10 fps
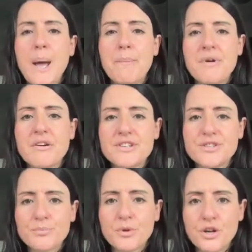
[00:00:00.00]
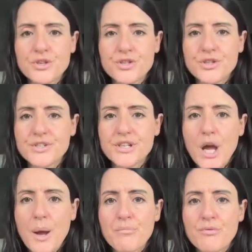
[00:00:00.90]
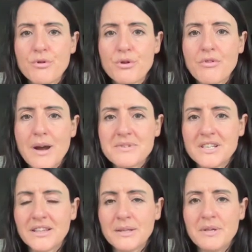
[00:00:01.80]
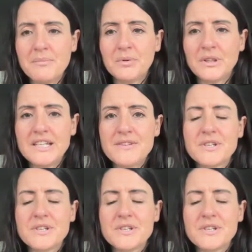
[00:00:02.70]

buried subconscious programs and limiting beliefs,